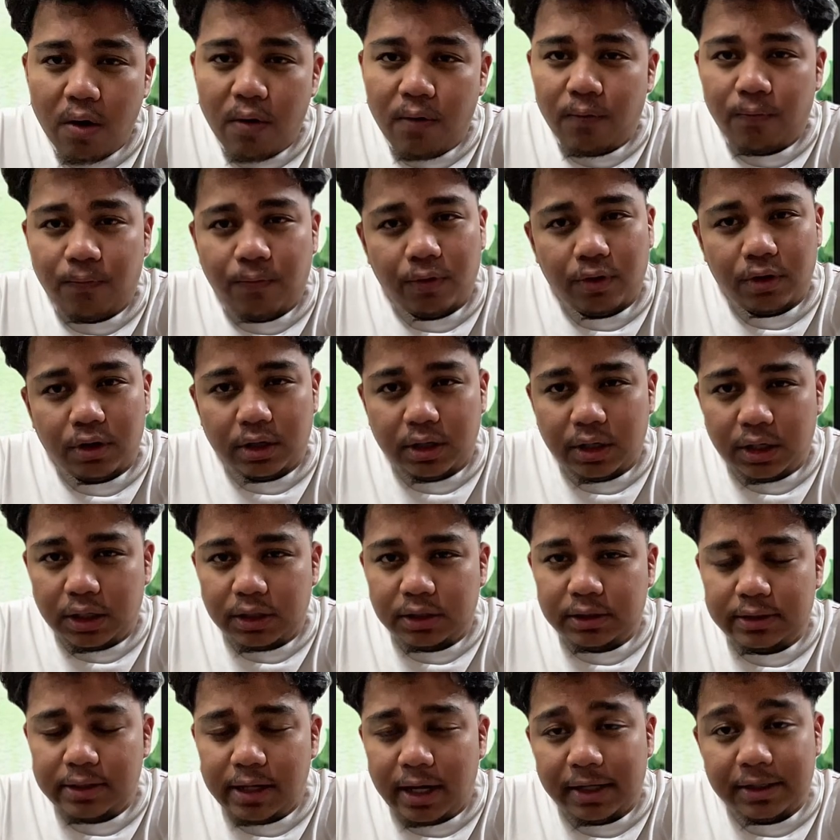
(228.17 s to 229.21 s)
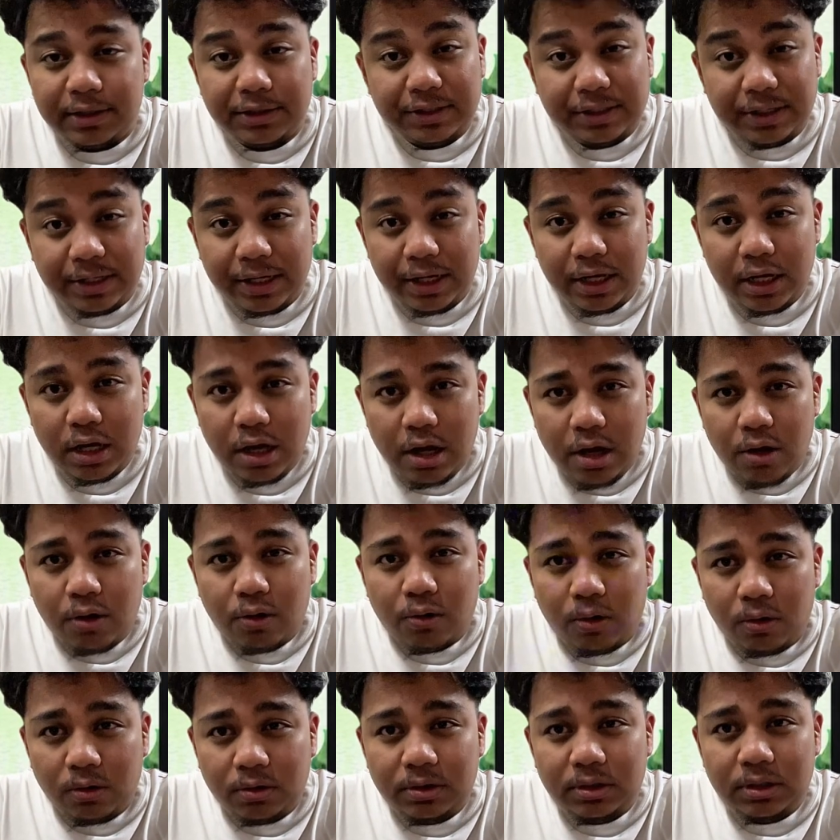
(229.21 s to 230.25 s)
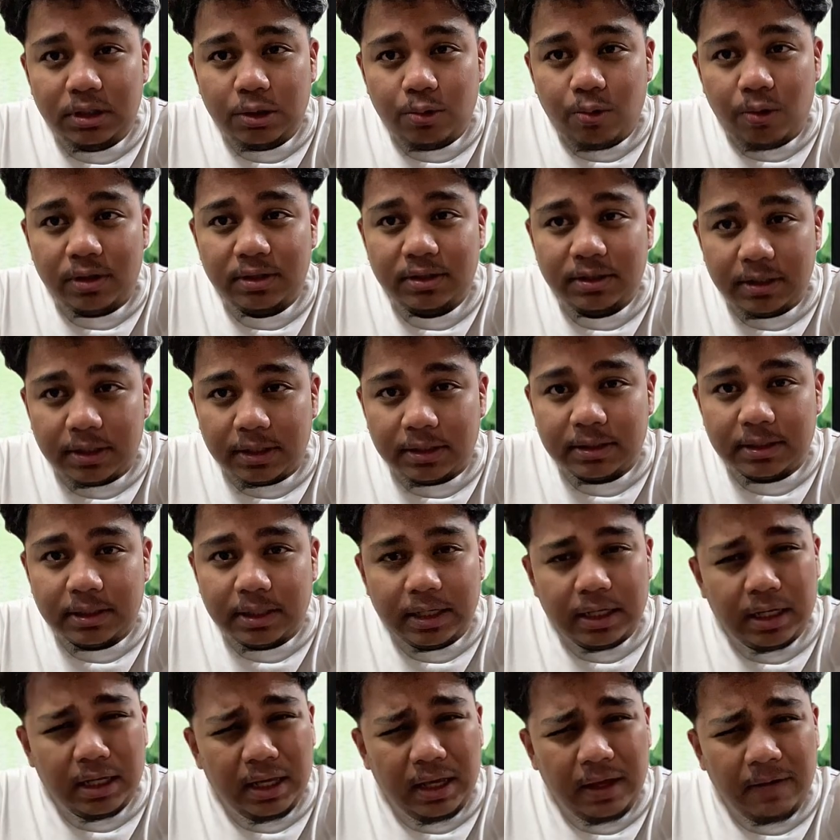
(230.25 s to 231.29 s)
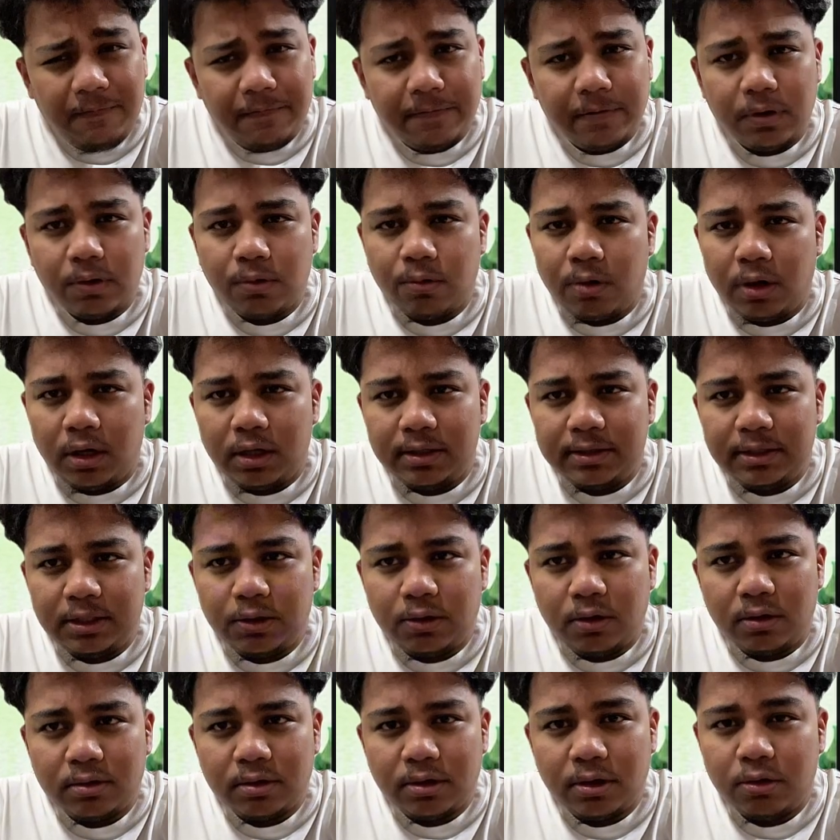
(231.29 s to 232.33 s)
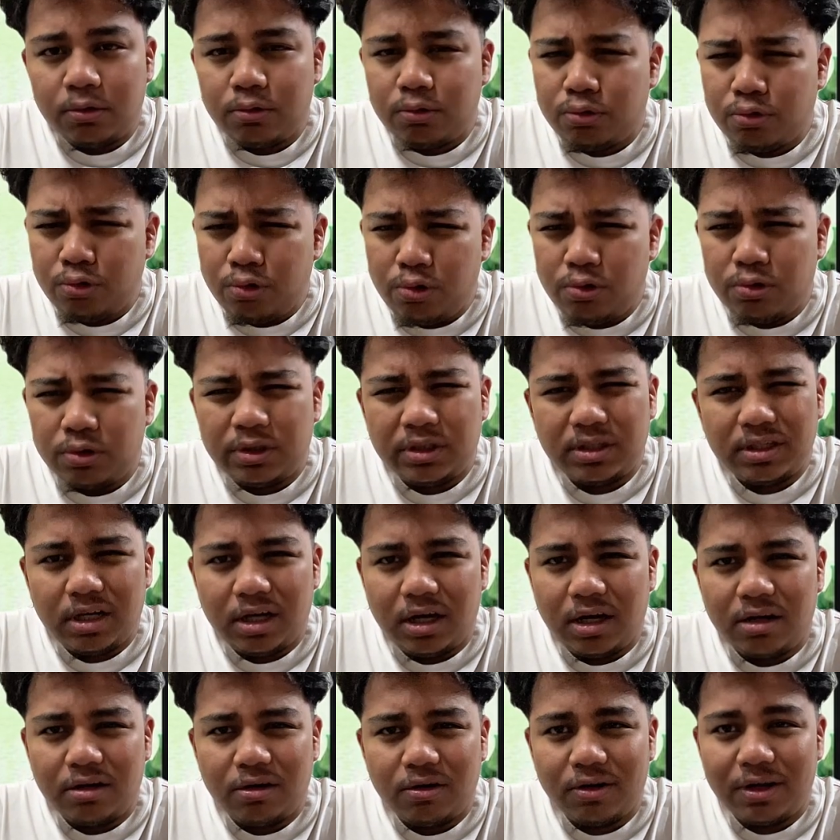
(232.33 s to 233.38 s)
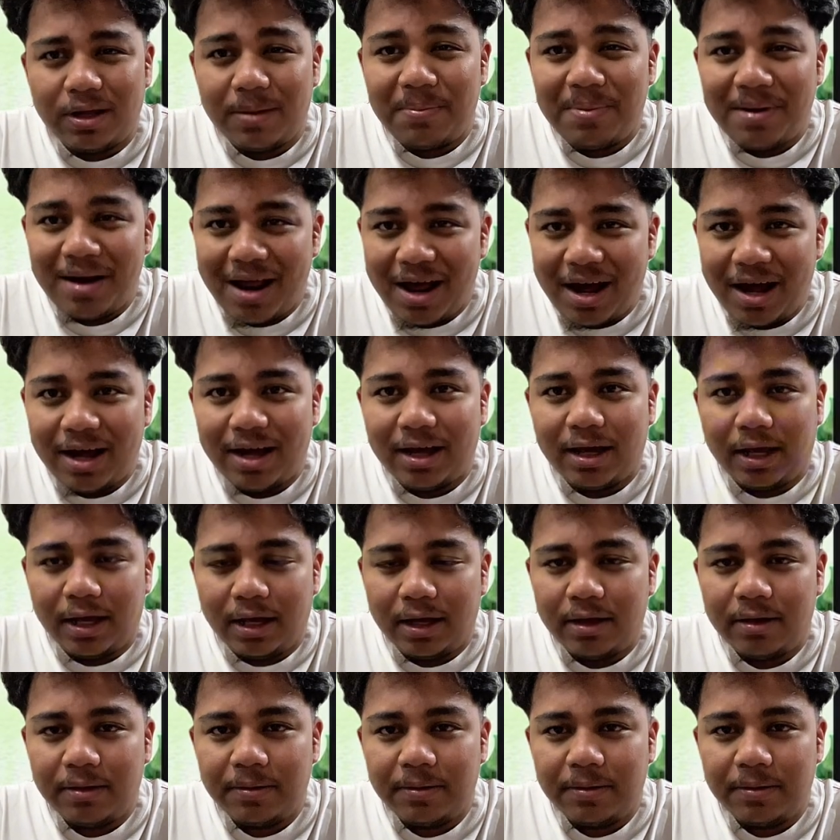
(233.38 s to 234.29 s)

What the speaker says: For the slide 3, consequences if quality control tools are not applied.